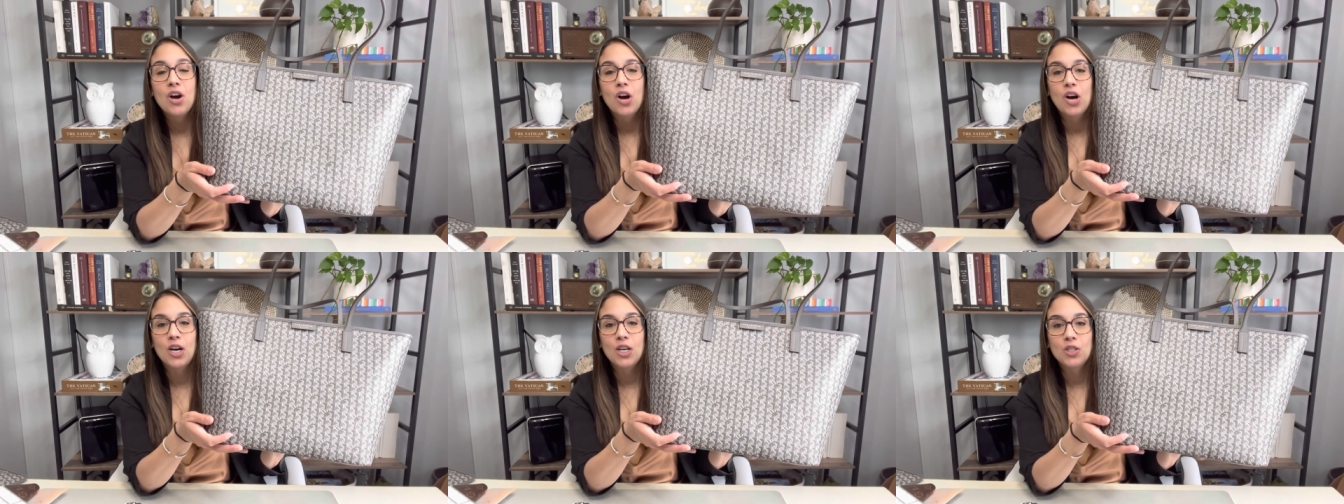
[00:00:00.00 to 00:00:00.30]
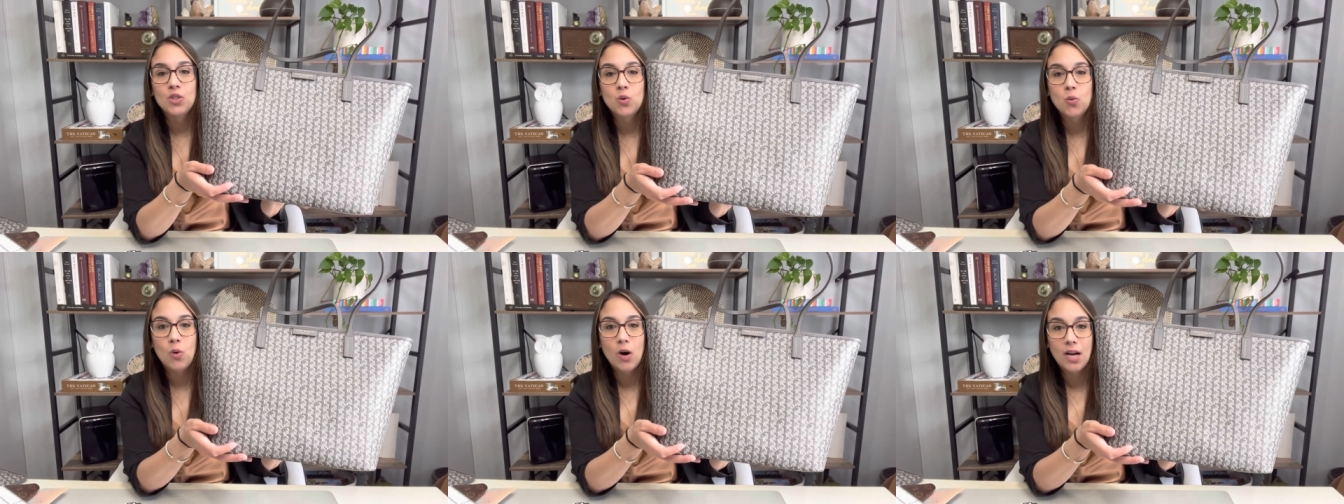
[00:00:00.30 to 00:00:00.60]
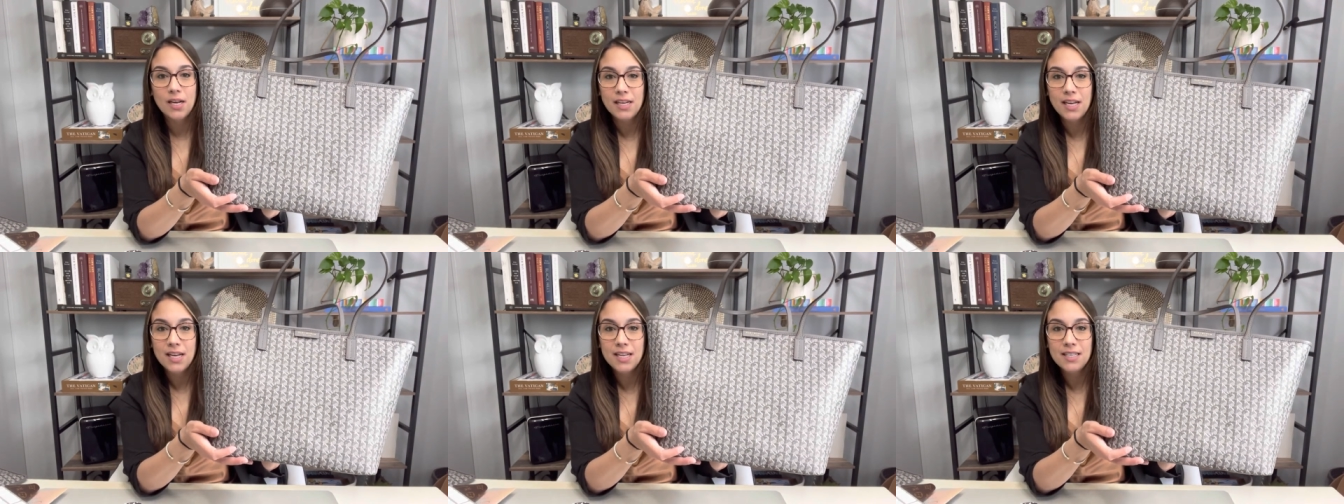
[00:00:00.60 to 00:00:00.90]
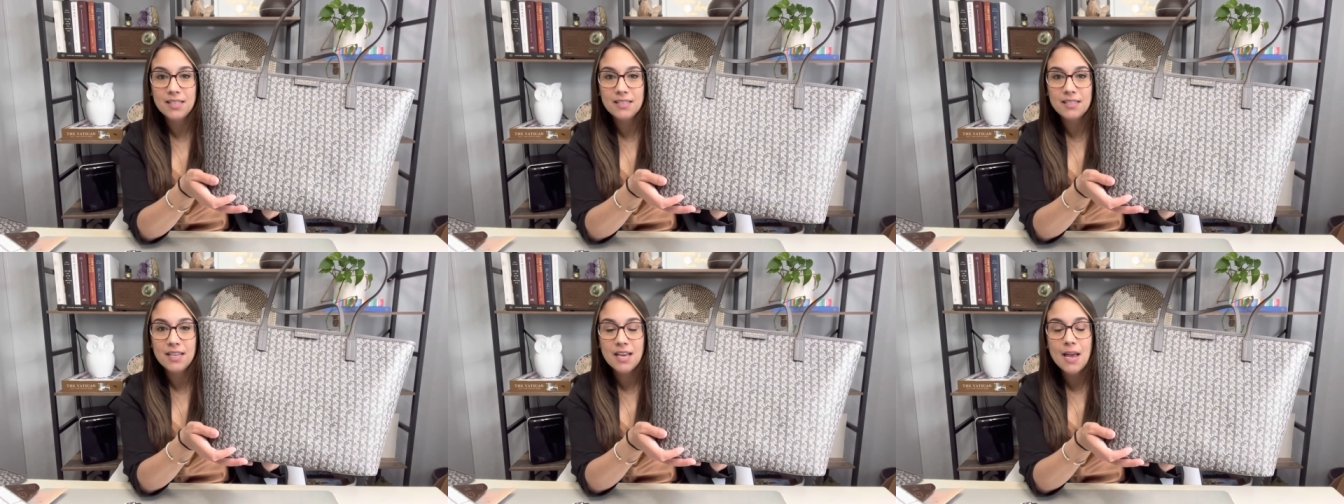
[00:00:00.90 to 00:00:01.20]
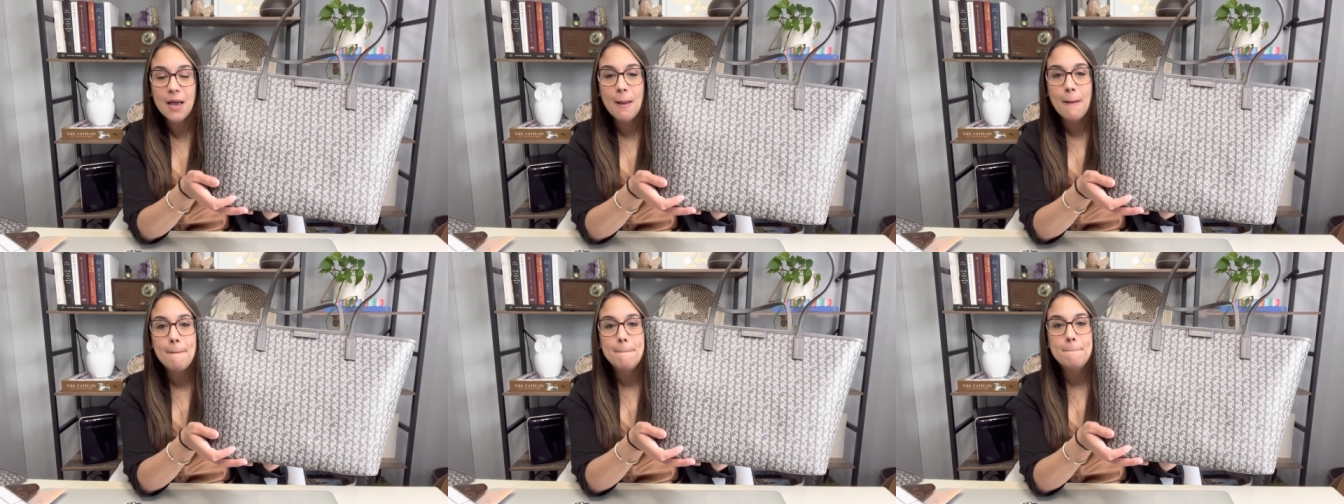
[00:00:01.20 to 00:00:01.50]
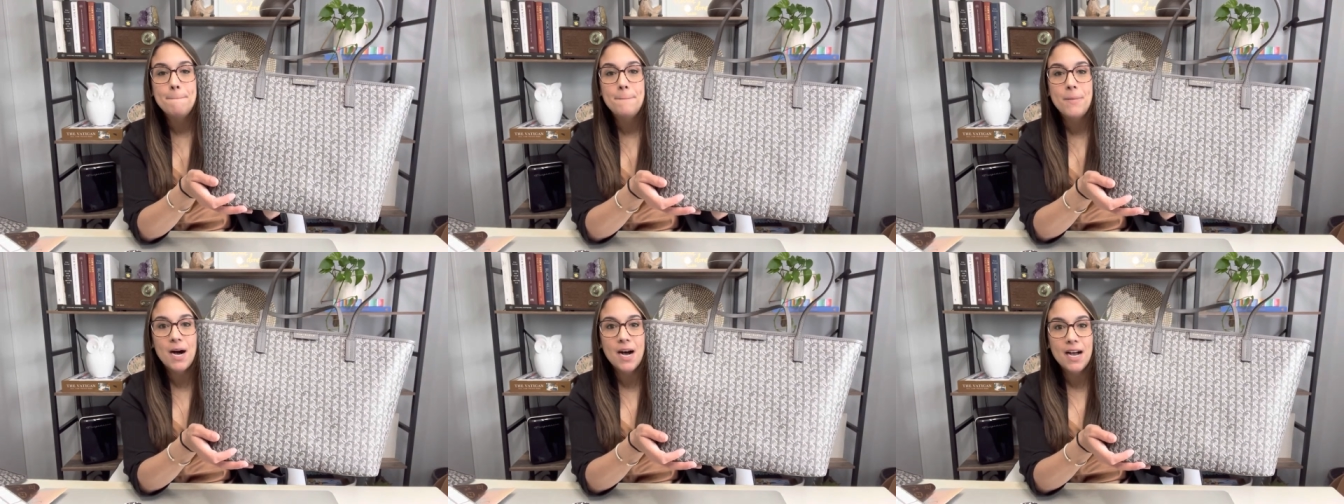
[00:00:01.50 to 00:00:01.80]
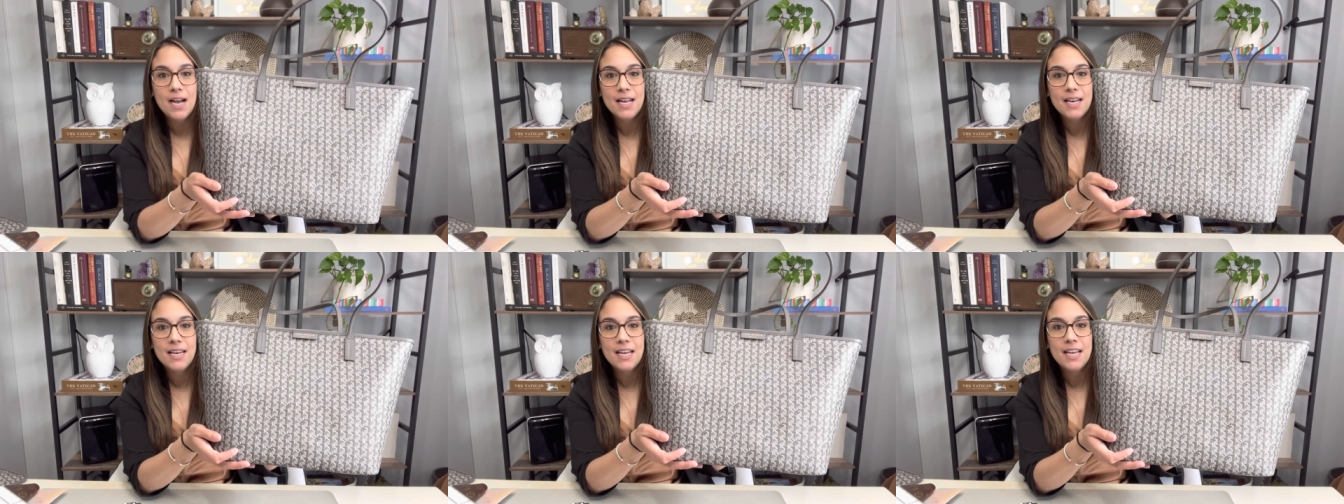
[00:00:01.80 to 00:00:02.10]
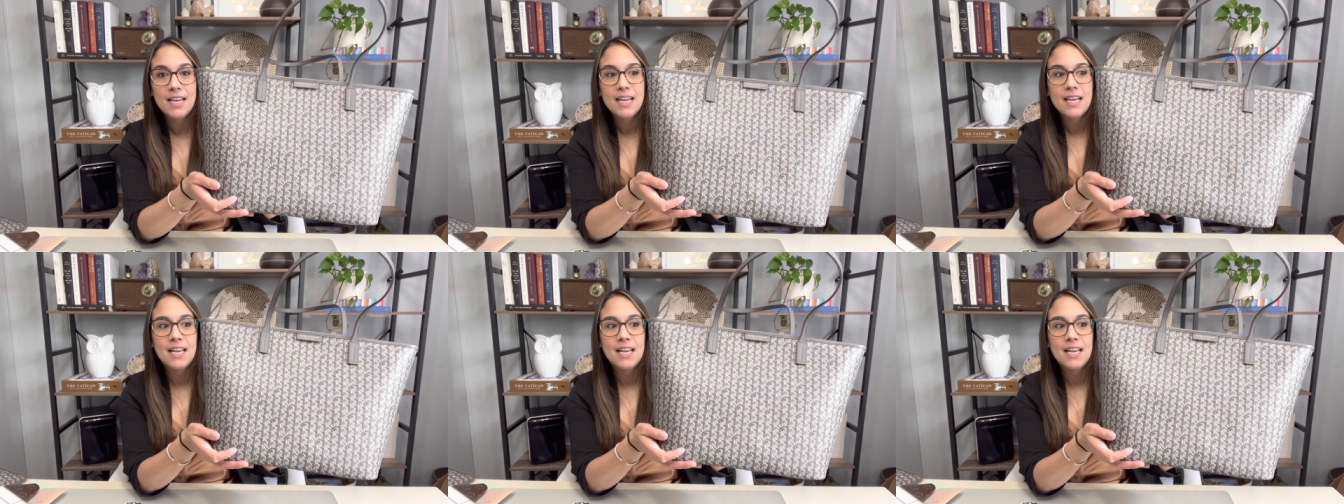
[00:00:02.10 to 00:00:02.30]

Artois does, but